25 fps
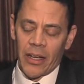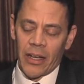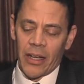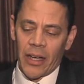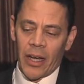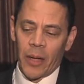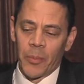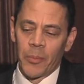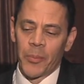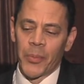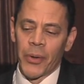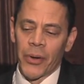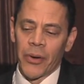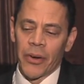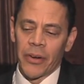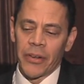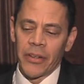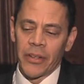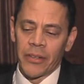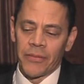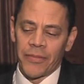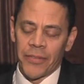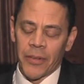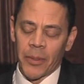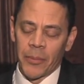a
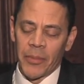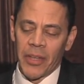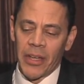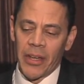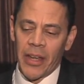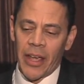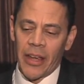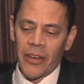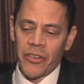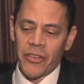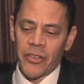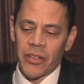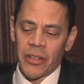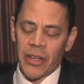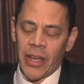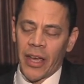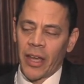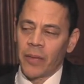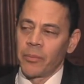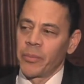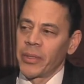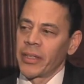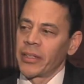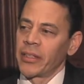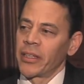burden from the nation
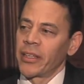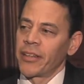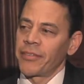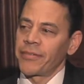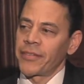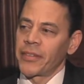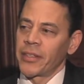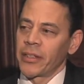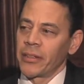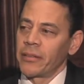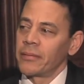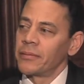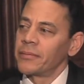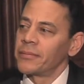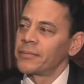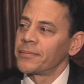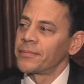had been lifted